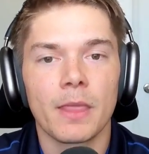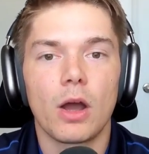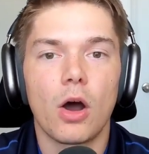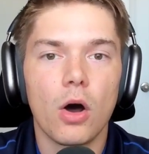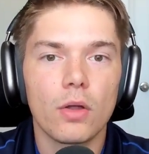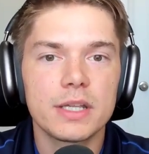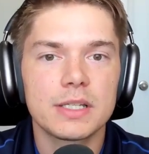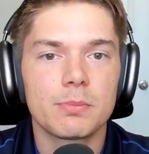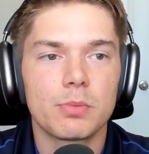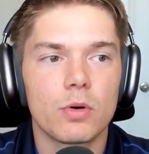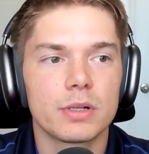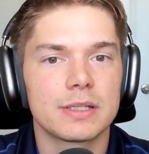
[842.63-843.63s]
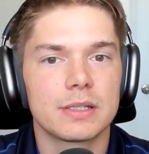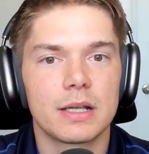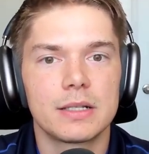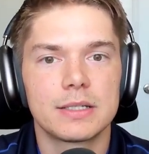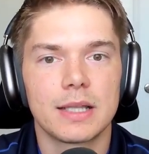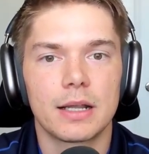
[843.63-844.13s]
All these important
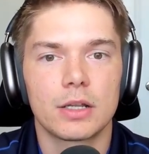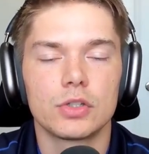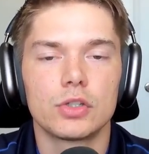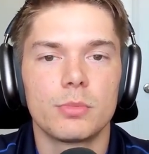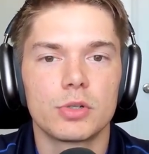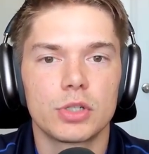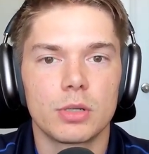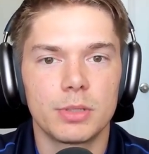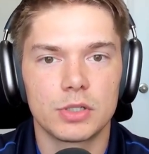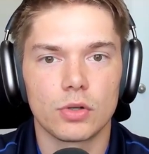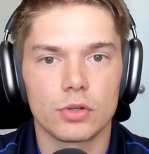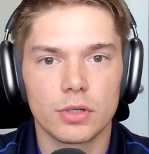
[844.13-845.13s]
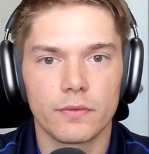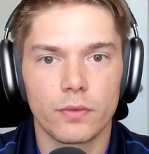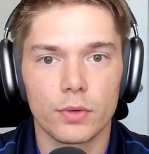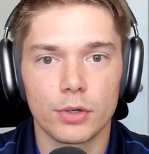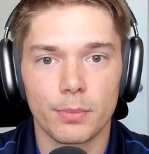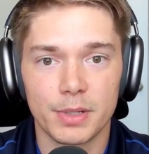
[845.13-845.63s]
sites that consumers could be searching for
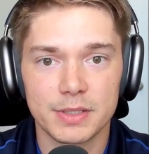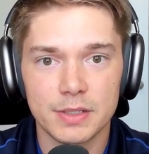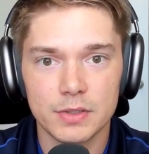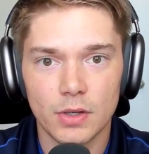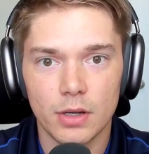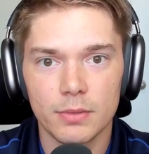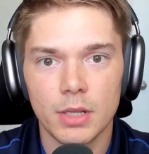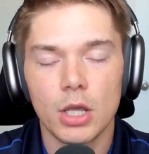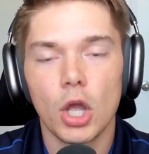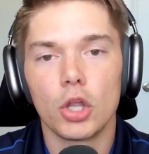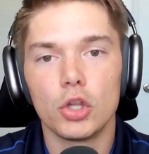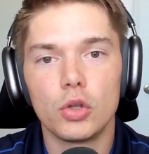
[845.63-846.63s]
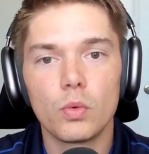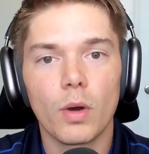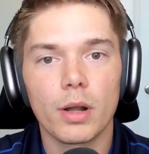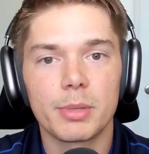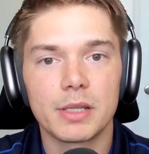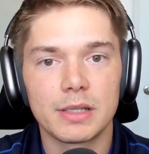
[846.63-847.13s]
your business on, you want
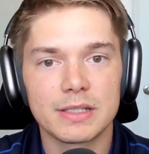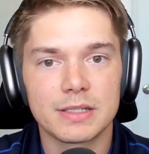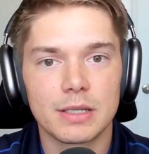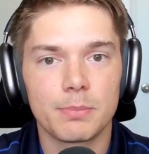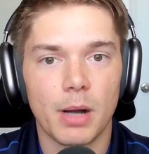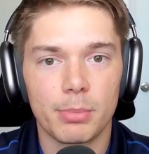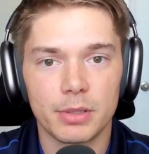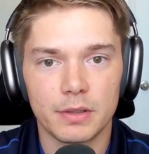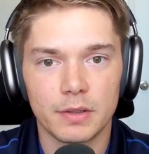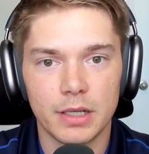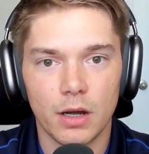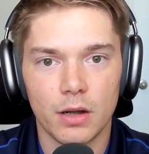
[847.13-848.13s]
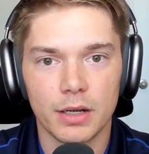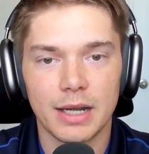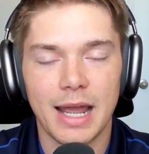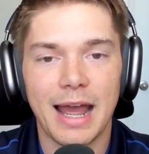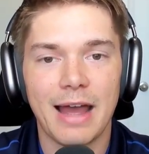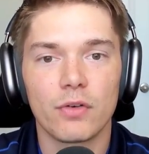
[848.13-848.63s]
to be listed publicly on and
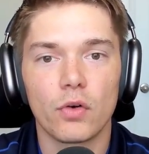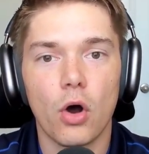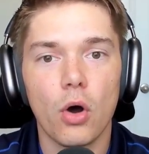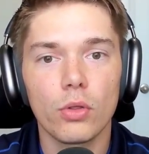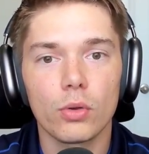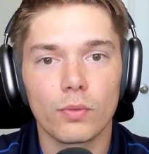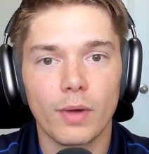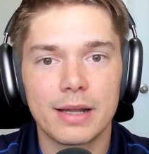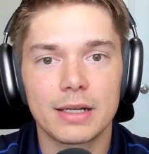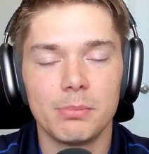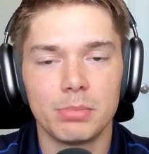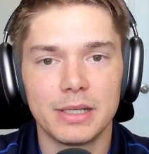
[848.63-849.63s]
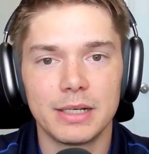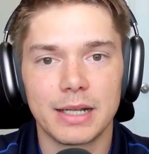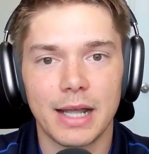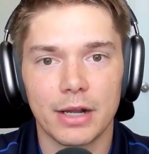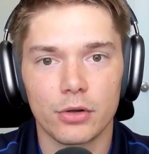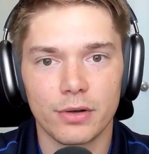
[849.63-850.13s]
have all the right, complete, and
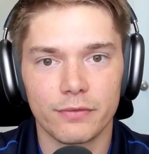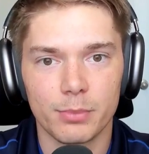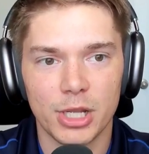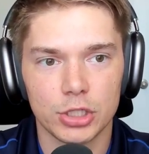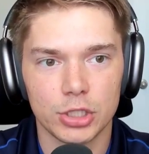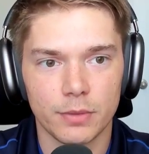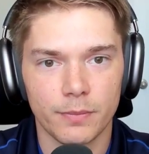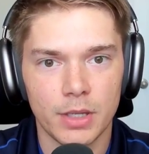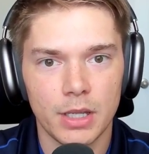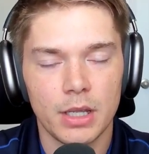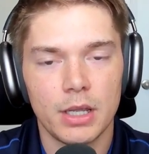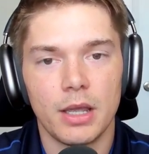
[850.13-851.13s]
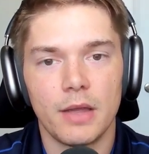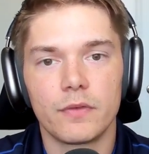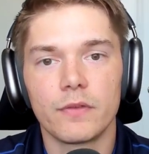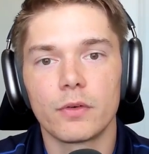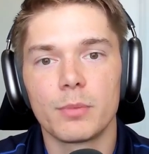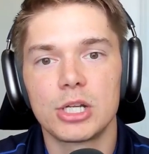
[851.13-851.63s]
accurate information. If
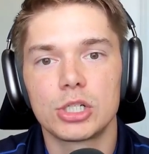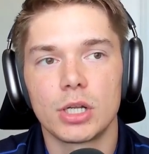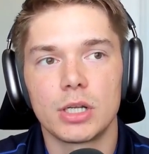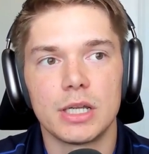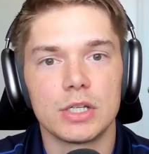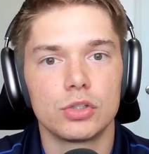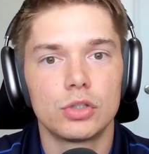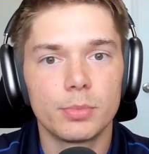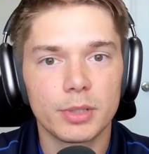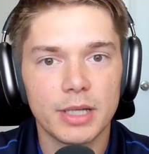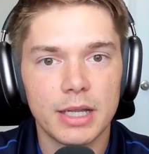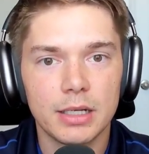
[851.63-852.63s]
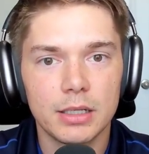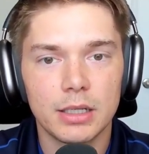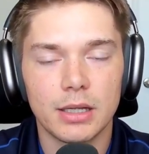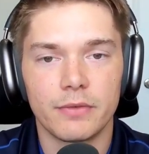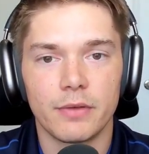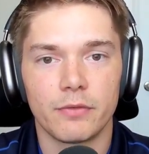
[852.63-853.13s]
information is duplicated,
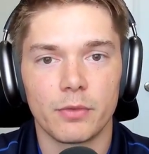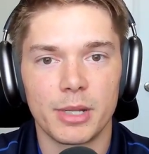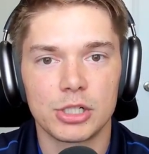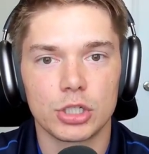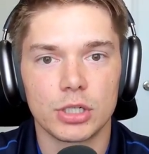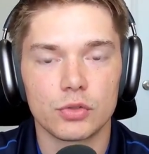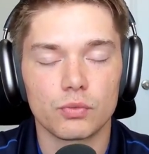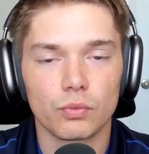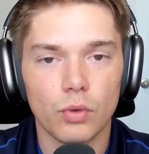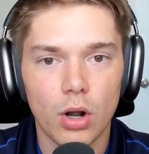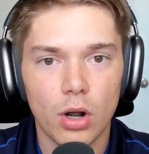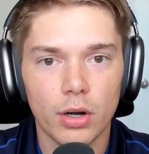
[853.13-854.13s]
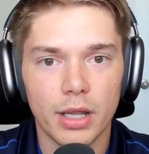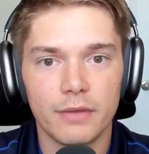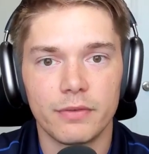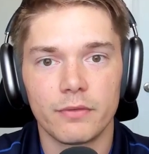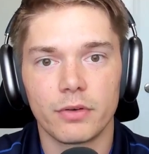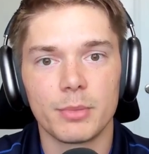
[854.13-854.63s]
if information is wrong,
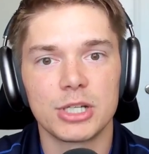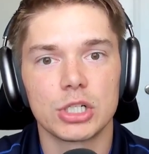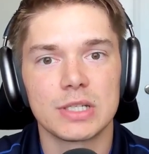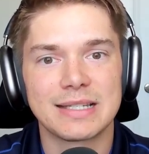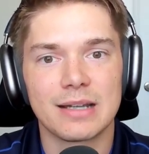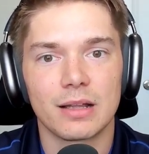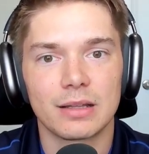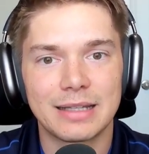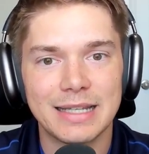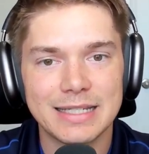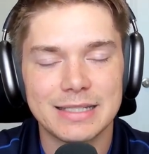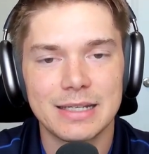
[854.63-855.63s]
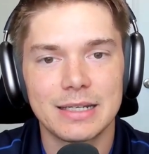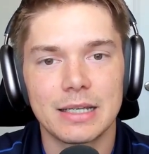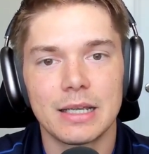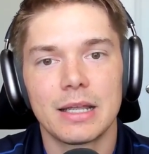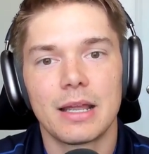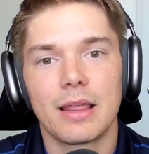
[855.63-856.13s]
if information is not listed,
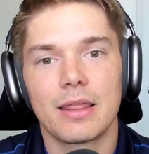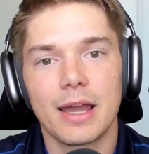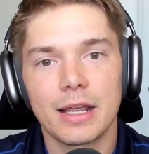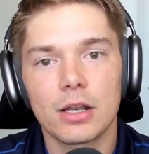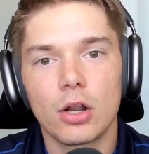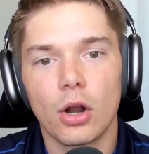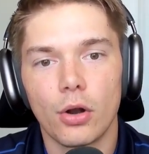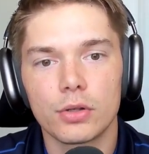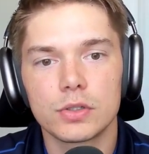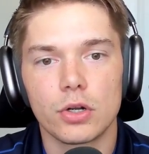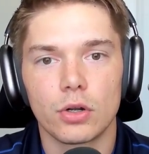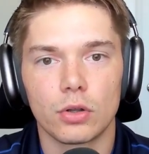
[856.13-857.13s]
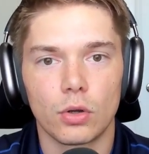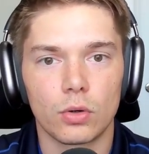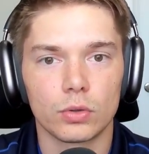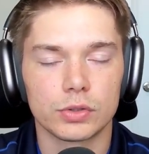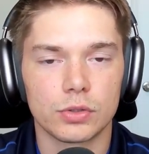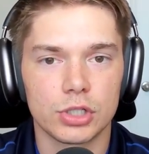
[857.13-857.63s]
that can hurt your
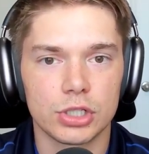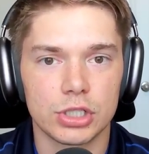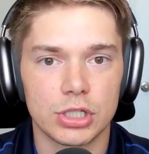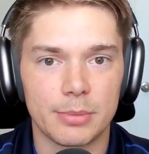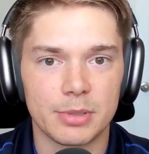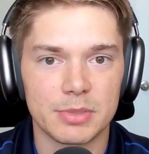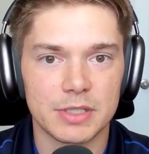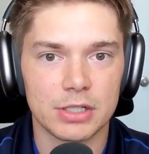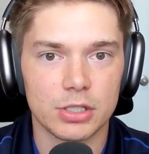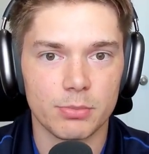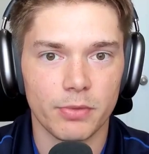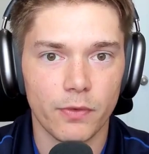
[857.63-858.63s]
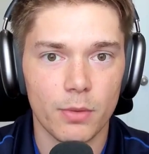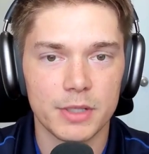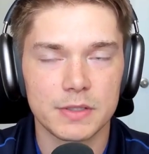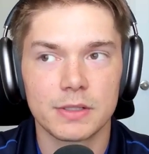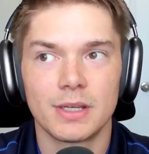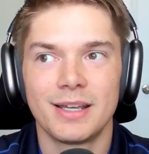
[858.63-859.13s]
local search engine optimization
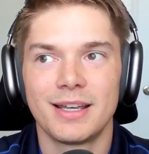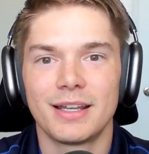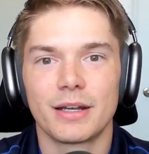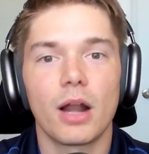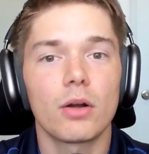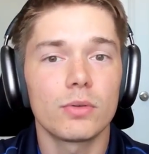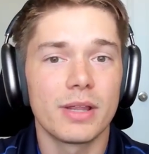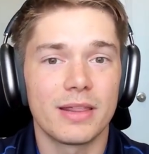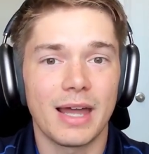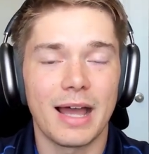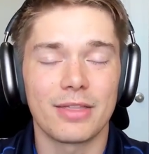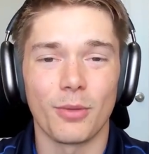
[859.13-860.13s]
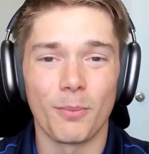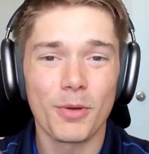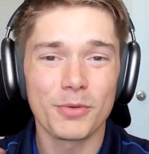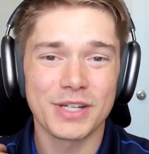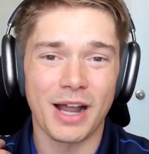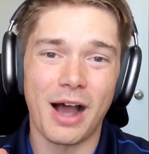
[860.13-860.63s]
performance. Not only that, the
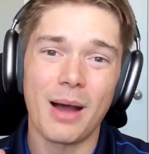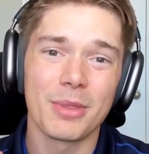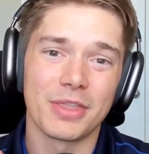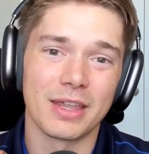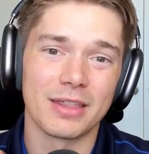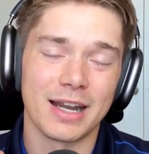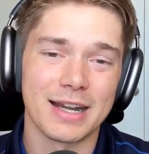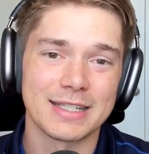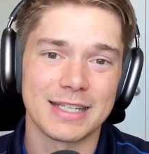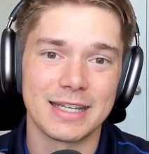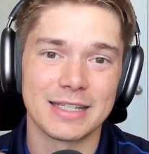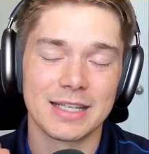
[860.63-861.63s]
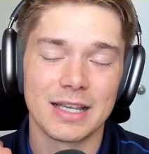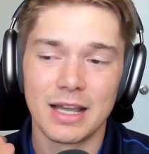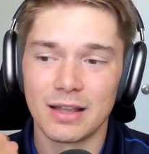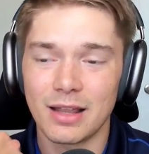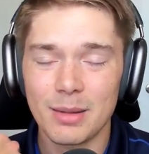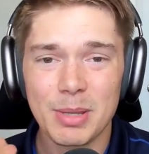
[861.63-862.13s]
most common thing that I see is
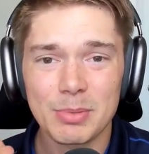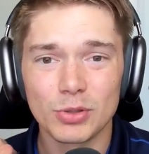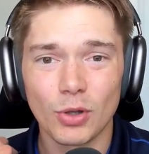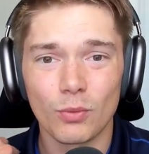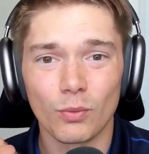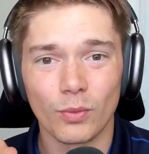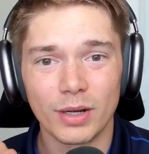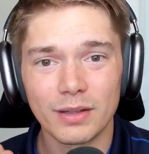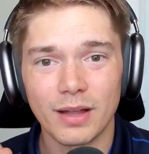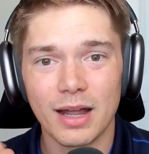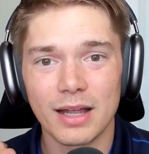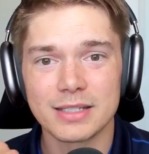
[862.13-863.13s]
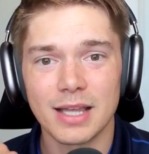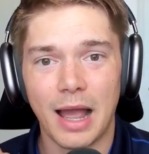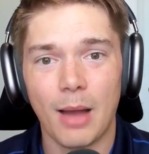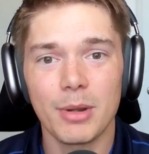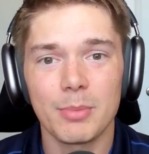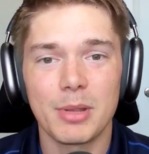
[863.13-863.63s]
a lot of people don't realize
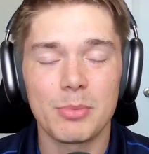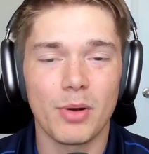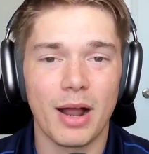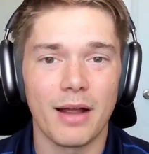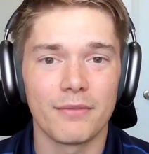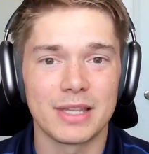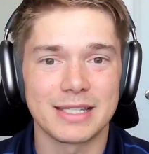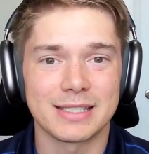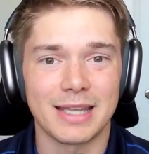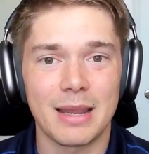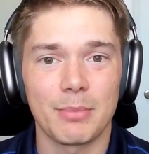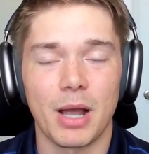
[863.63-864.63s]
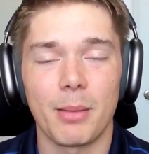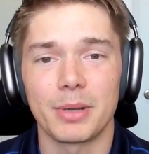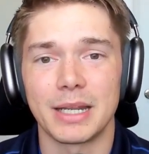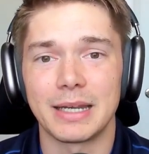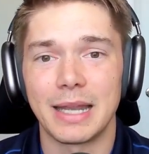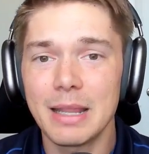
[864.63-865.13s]
how many people have the same
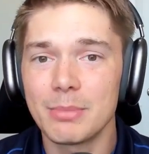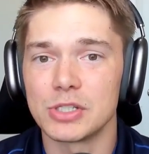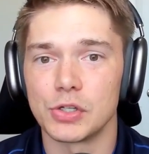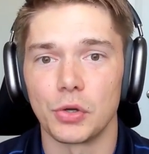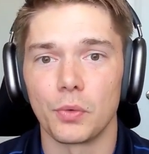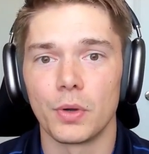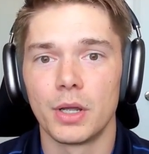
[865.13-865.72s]
company name as you.